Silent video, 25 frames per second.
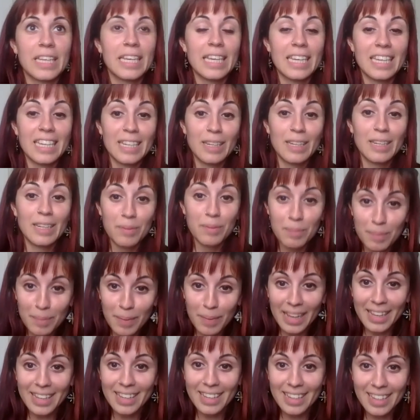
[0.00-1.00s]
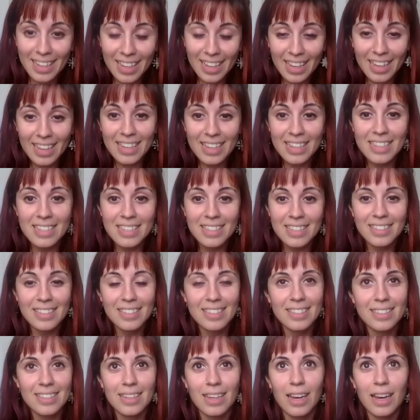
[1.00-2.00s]
In my
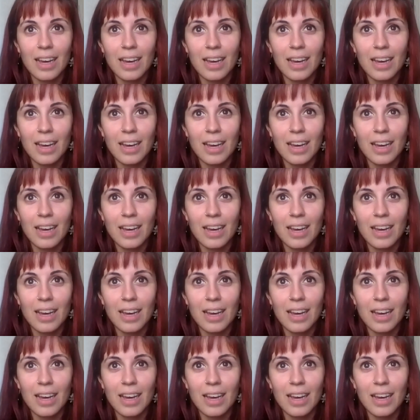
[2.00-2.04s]
case,